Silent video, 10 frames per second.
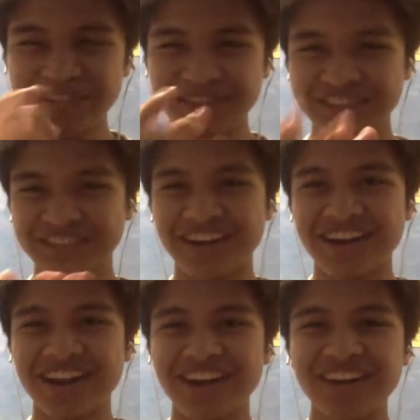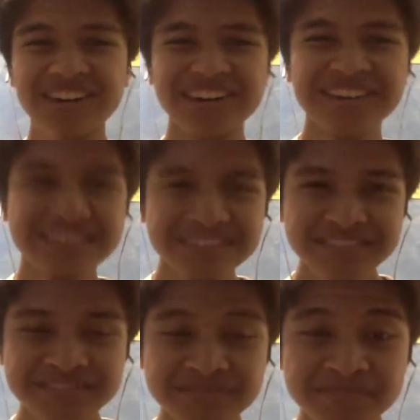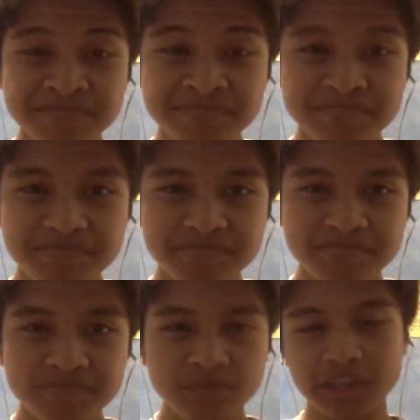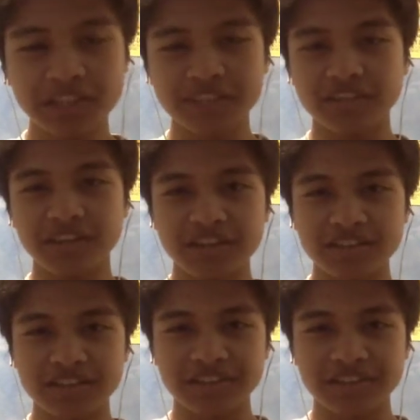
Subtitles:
what the hell? Well, he didn't say that.